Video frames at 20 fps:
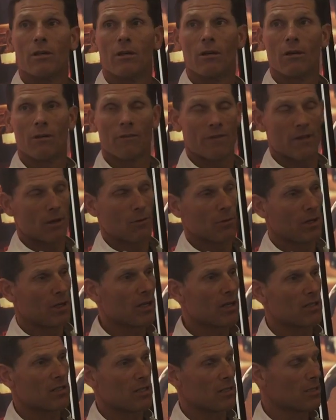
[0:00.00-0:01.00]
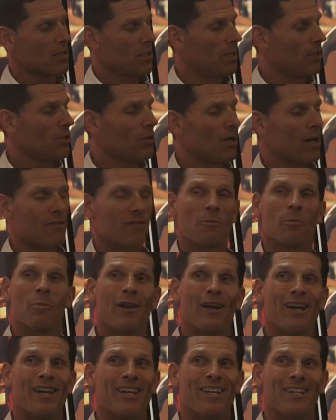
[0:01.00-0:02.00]
or if they were inconsistent, then you'd have to
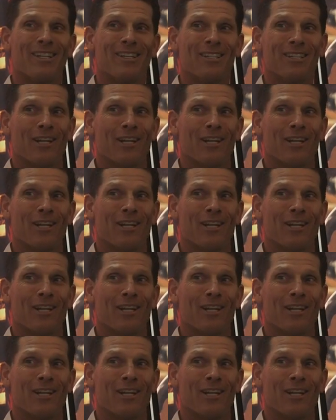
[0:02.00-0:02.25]
play